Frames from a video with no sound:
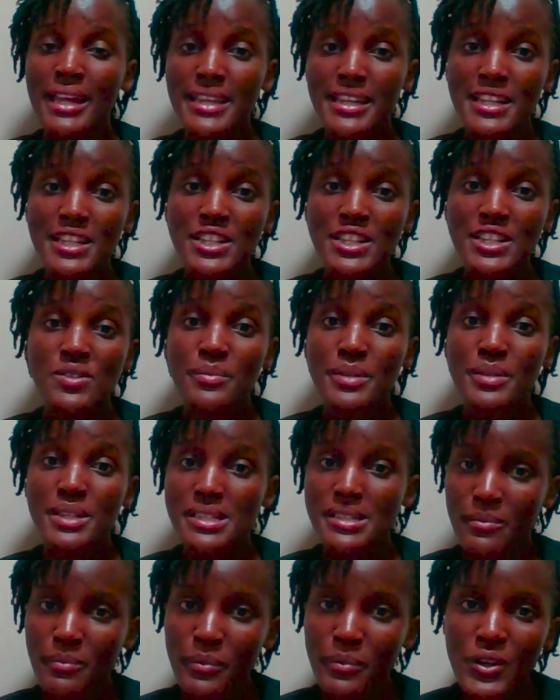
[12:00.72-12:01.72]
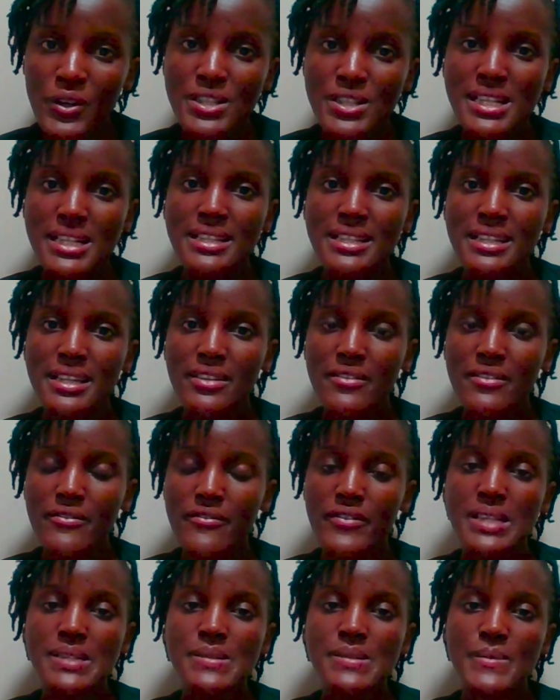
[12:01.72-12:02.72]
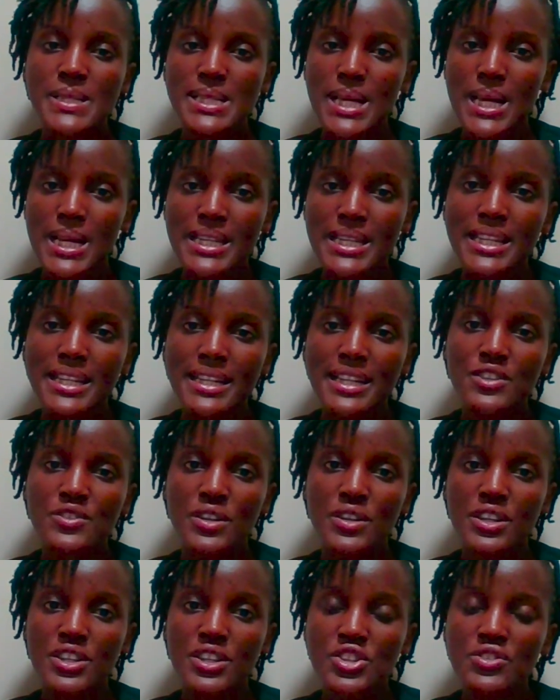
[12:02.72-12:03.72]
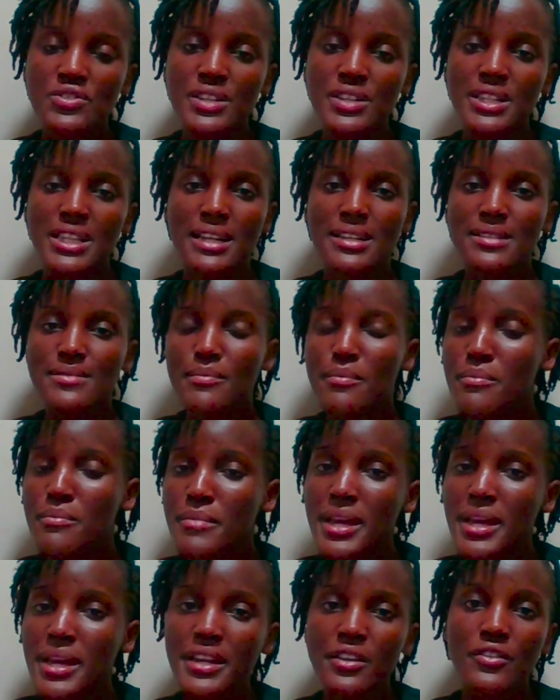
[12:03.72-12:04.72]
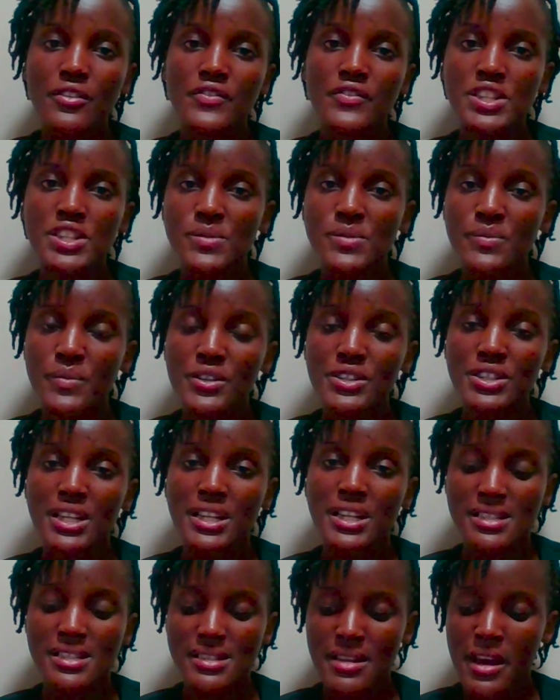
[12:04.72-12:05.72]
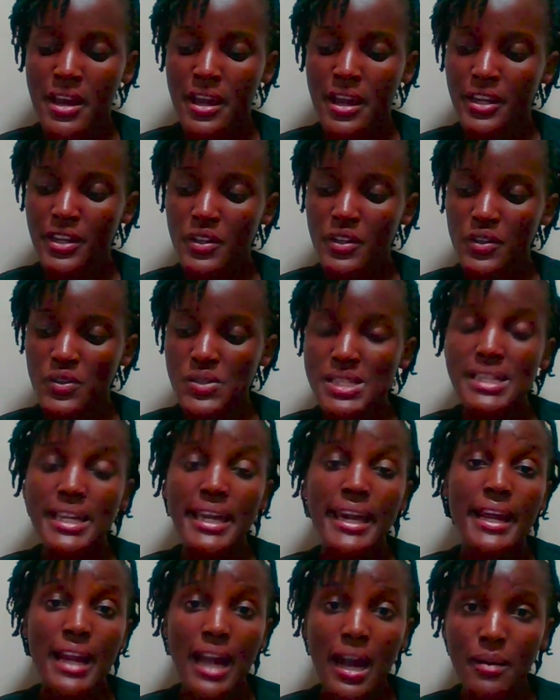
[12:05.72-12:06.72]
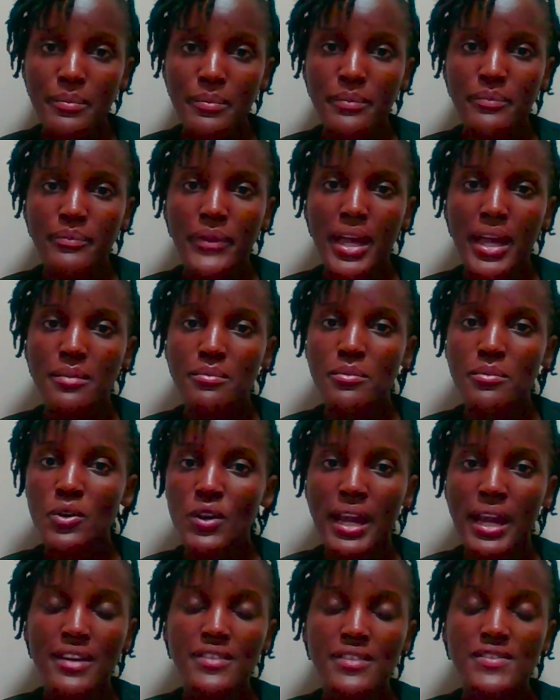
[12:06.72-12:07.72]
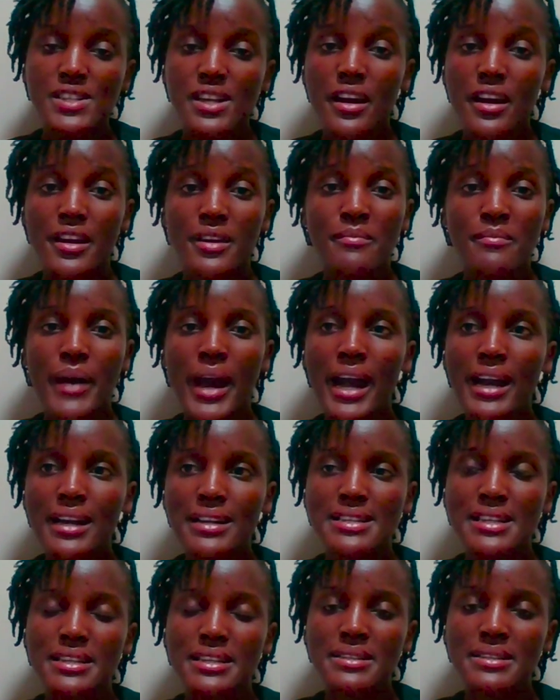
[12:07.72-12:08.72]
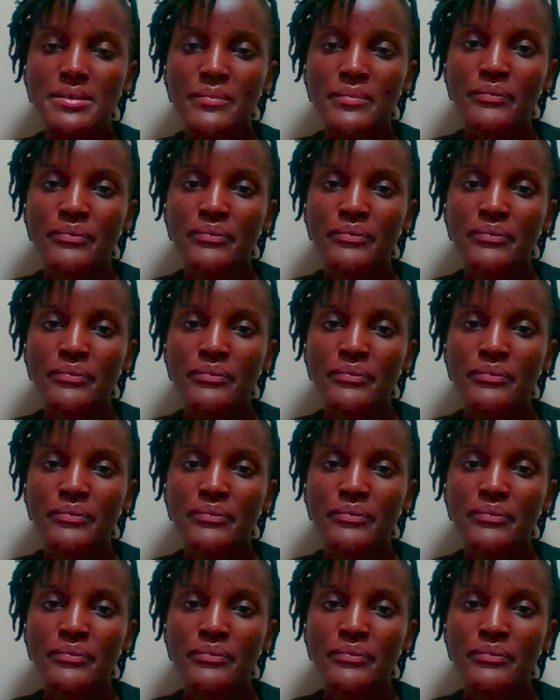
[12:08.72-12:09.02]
They need to be supported. Investments are needed to ensure that many of these projects, scale up and more lives are impacted.